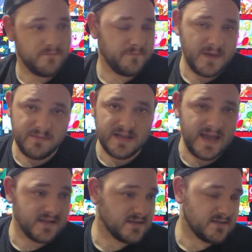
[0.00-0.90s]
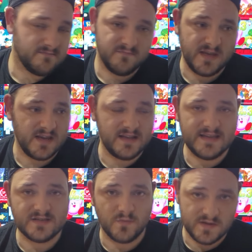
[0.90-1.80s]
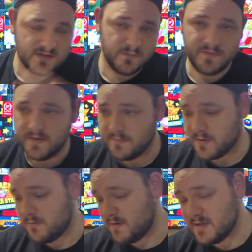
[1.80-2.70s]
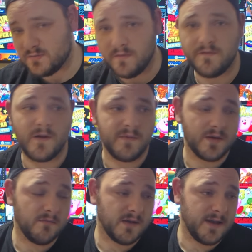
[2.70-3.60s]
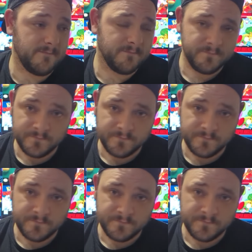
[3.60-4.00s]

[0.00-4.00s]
maybe less, like at least 1 Super Famicom, at least 1 Famicom game,